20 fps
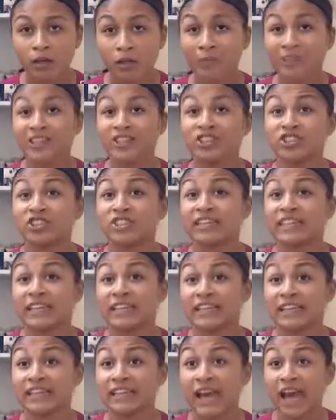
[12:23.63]
Wait, she
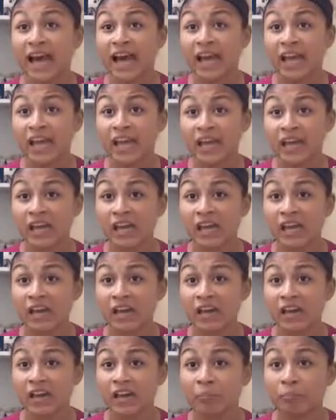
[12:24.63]
didn't die?
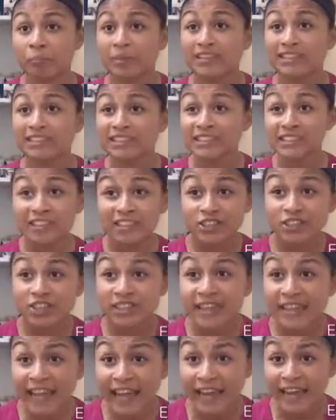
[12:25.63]
But it said
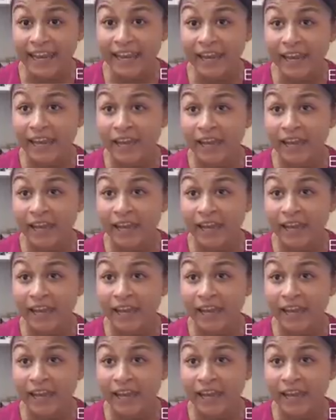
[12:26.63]
she did.